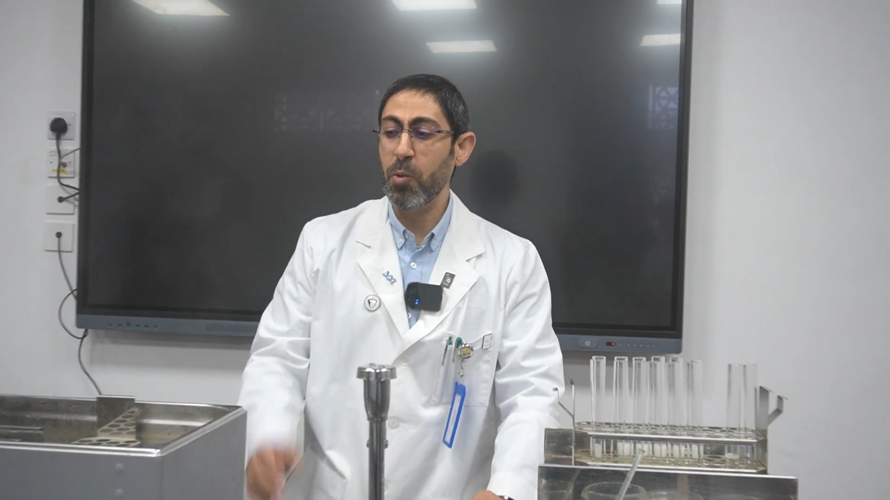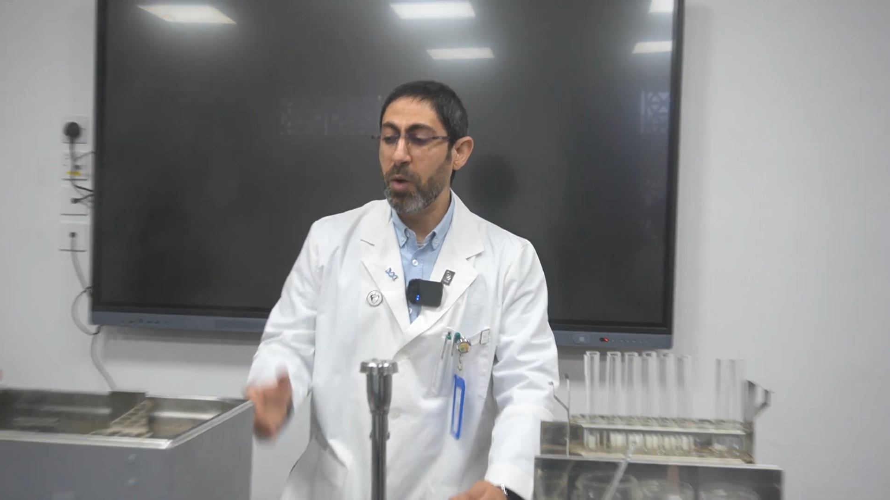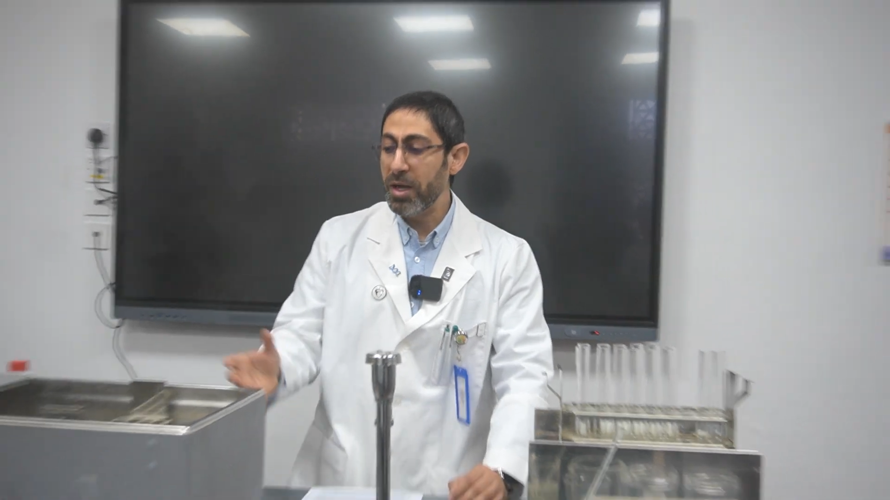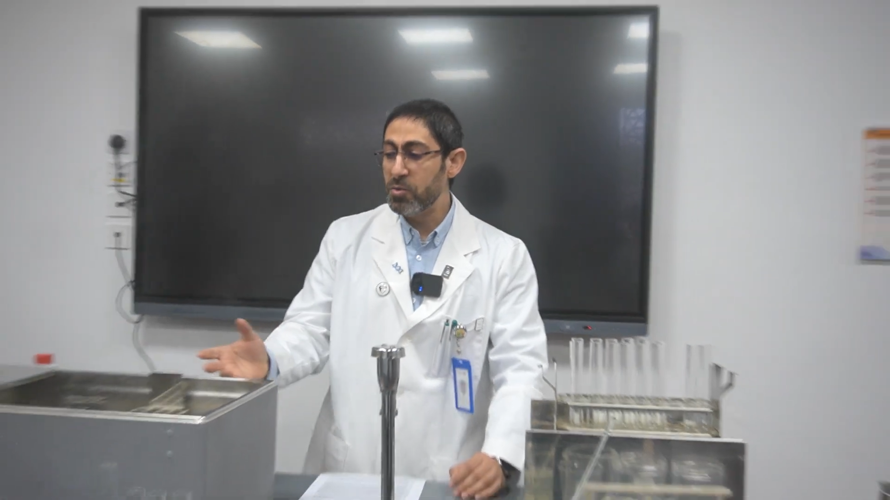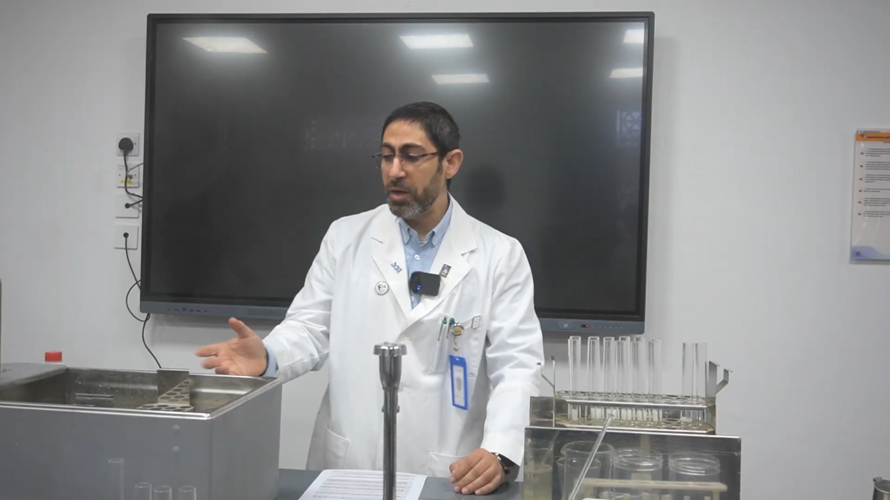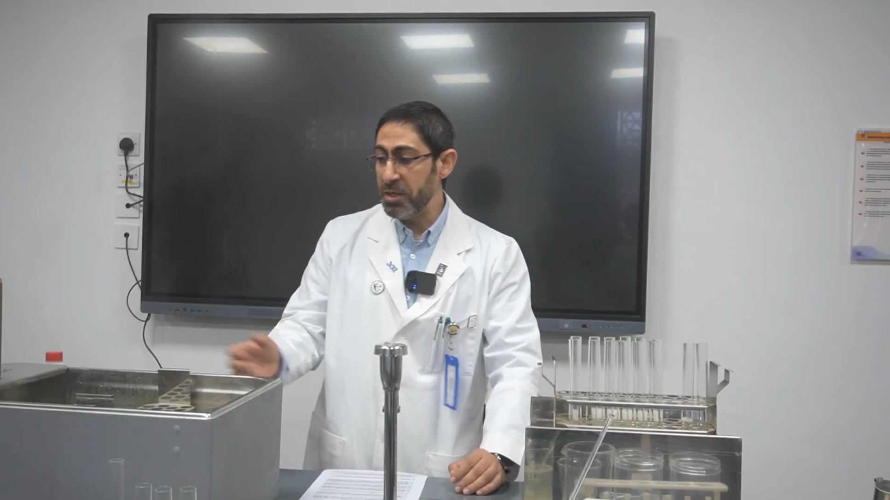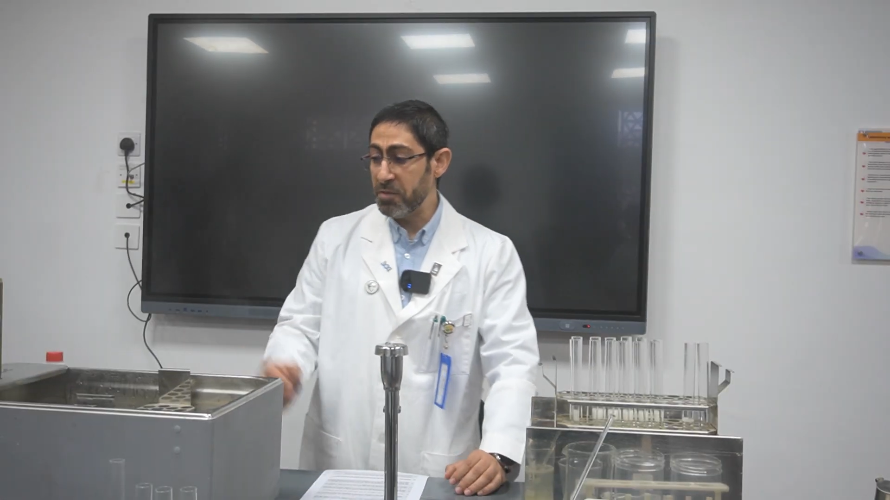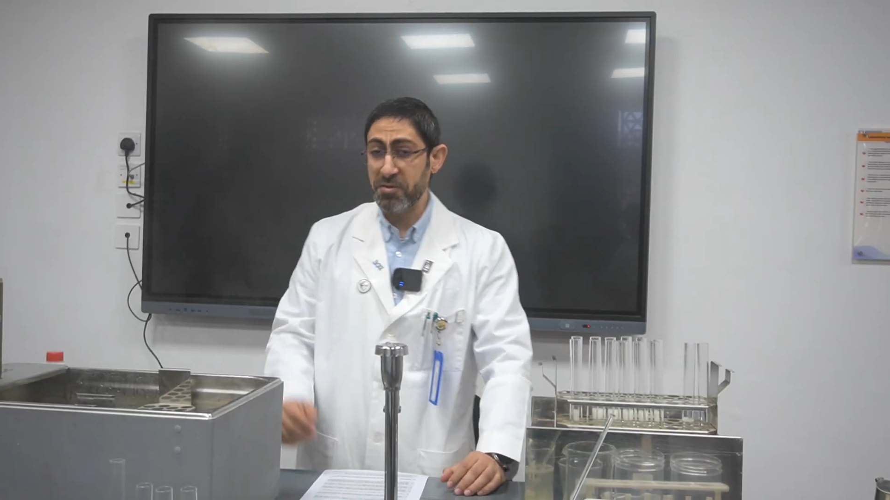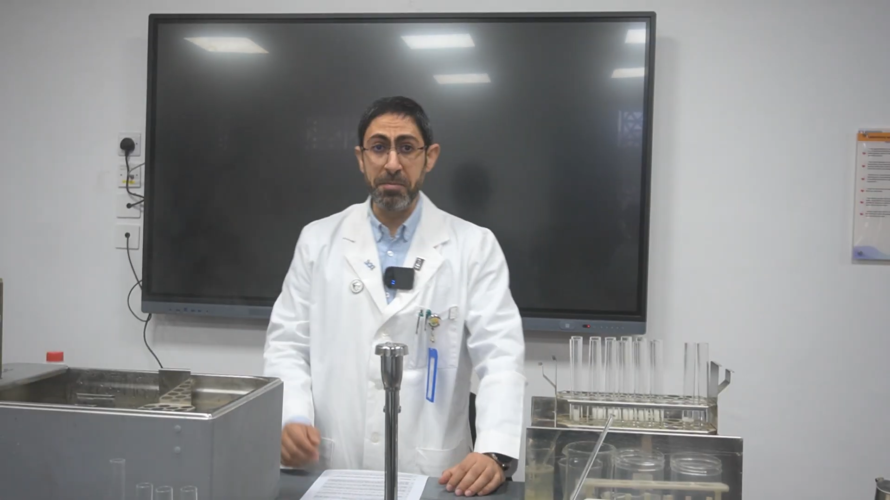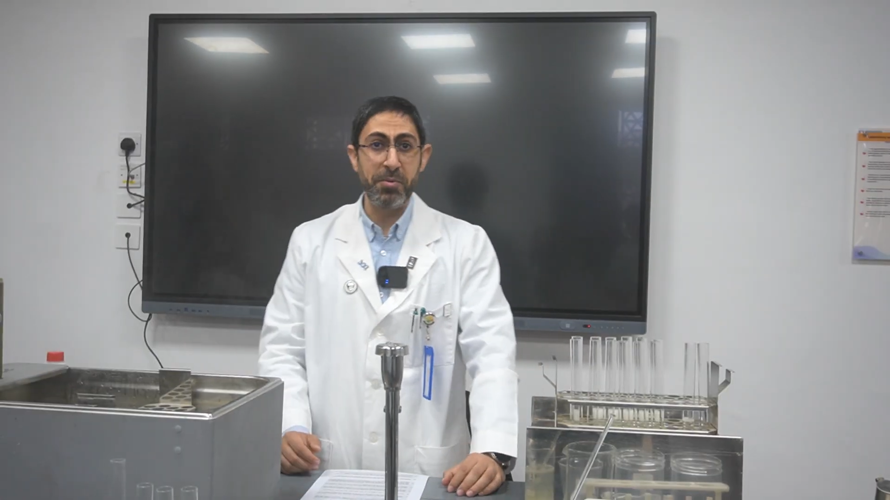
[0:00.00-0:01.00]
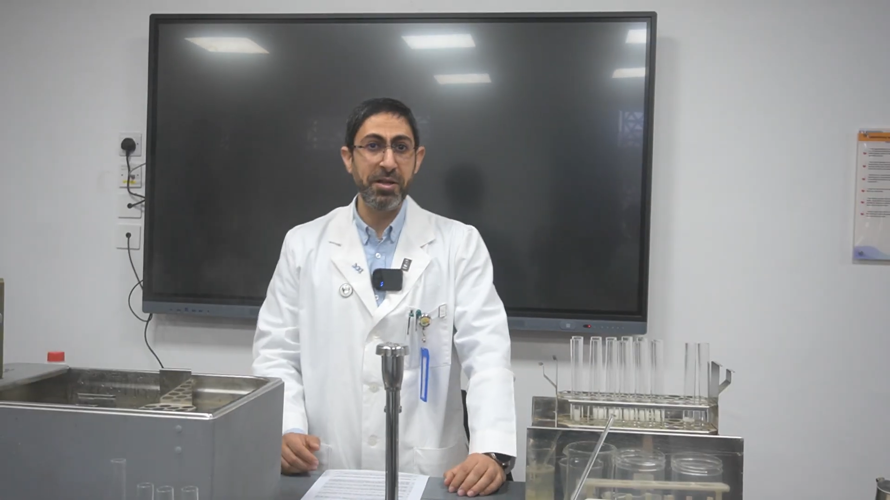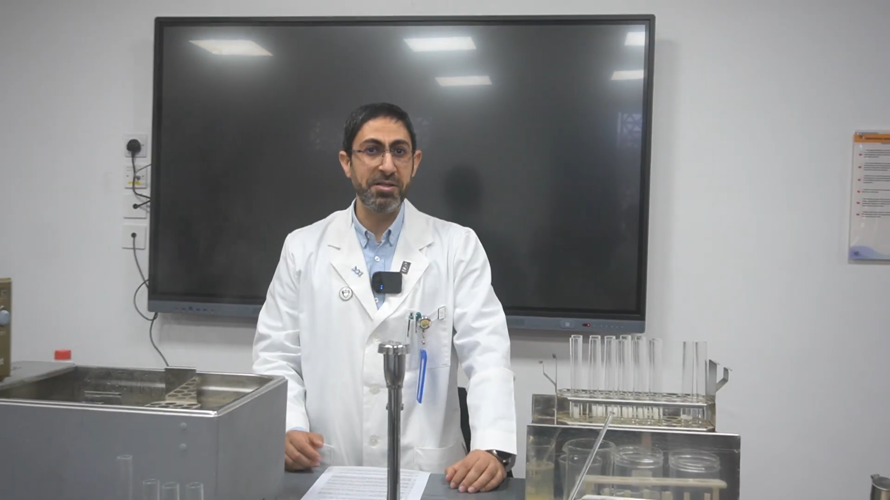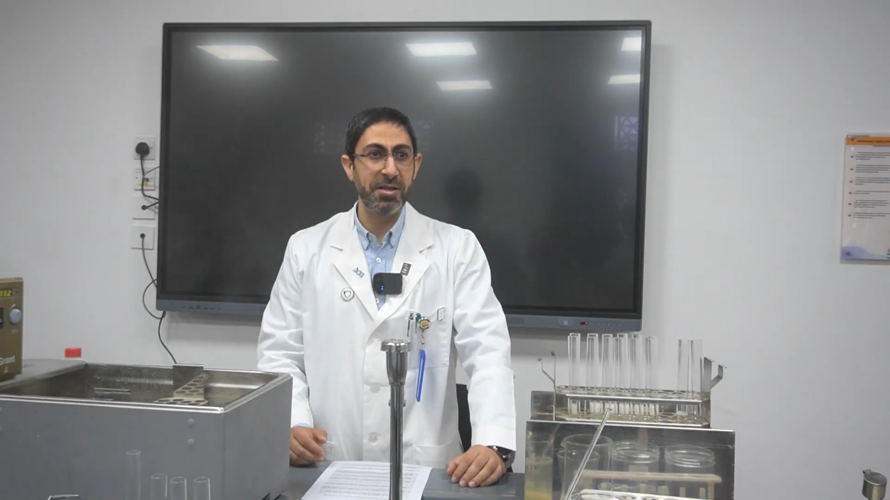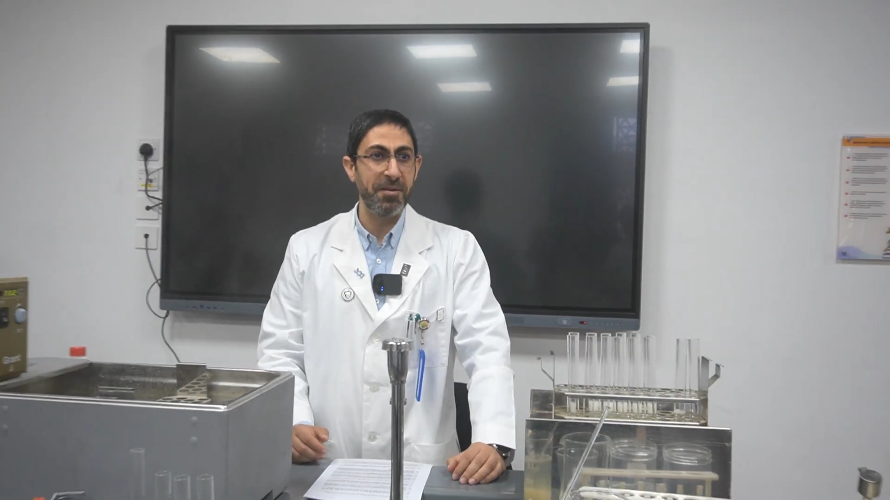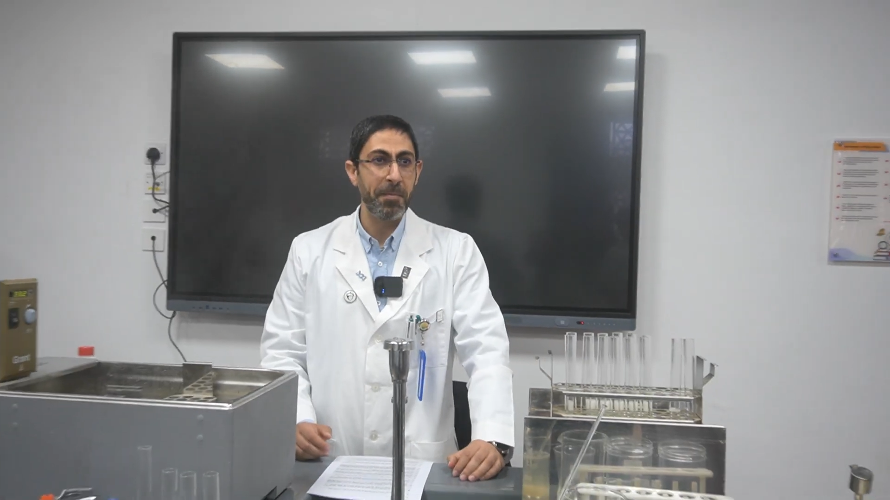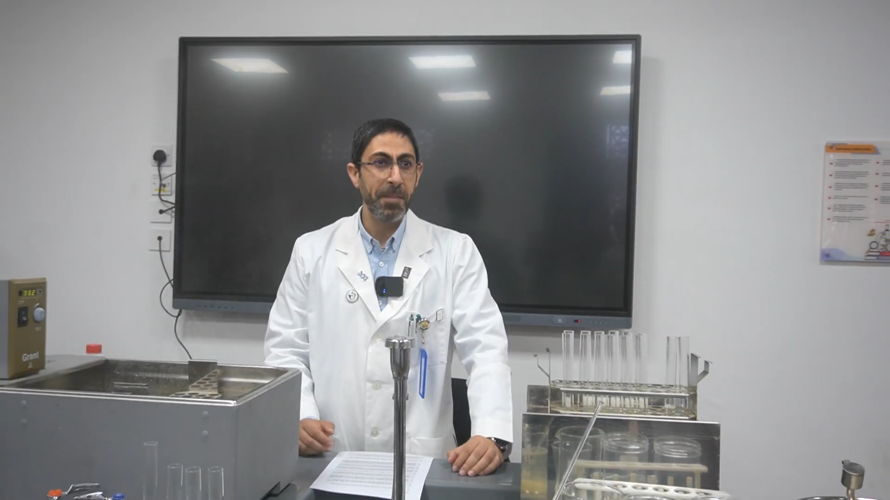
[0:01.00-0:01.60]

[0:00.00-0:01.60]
wide range of temperature